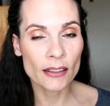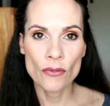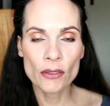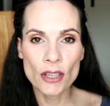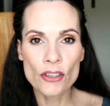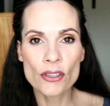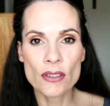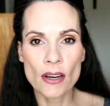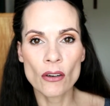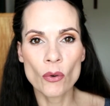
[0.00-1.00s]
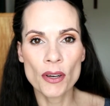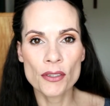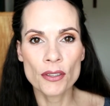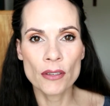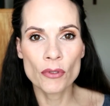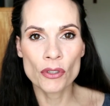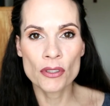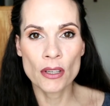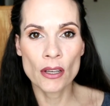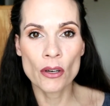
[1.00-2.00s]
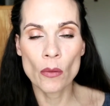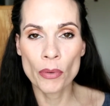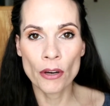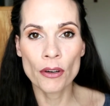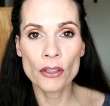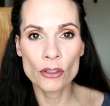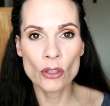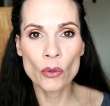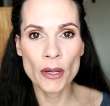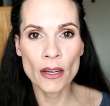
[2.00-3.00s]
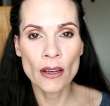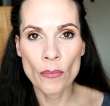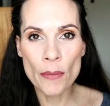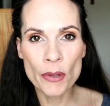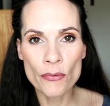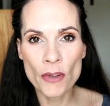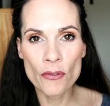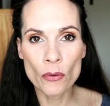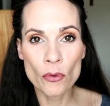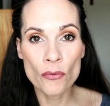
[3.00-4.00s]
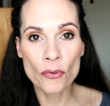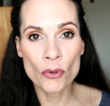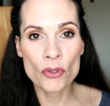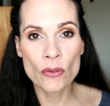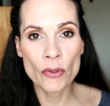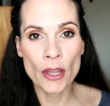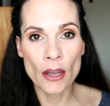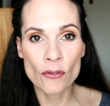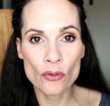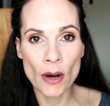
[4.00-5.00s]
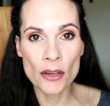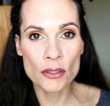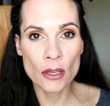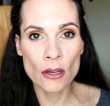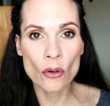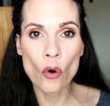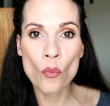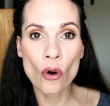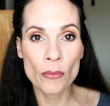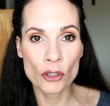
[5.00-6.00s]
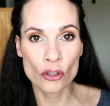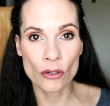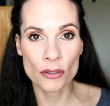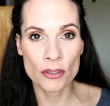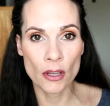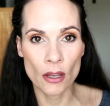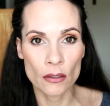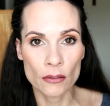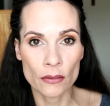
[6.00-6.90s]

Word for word: Foundations that are going to leave your skin appearing dewy might be favorable for those of you that have dry skin or more mature skin.